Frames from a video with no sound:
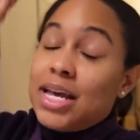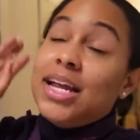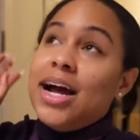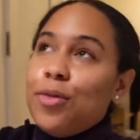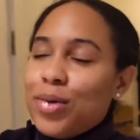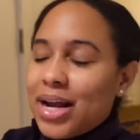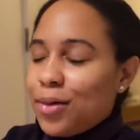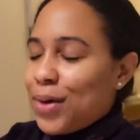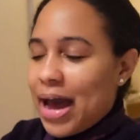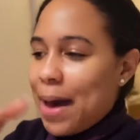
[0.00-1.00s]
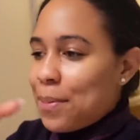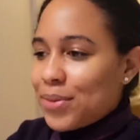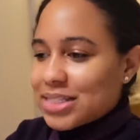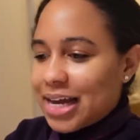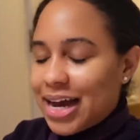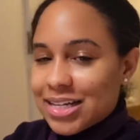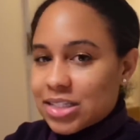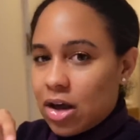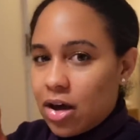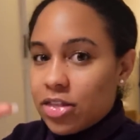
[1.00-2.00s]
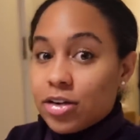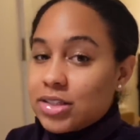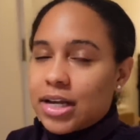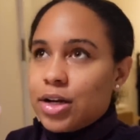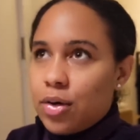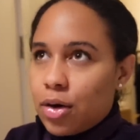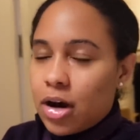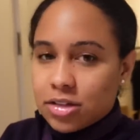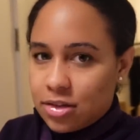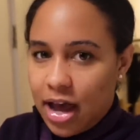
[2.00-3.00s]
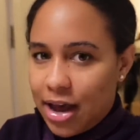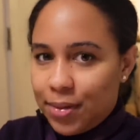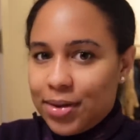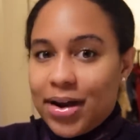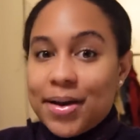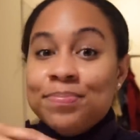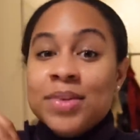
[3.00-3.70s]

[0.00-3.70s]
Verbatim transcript: and i what what happened was like i saw there's like no cars on the highway right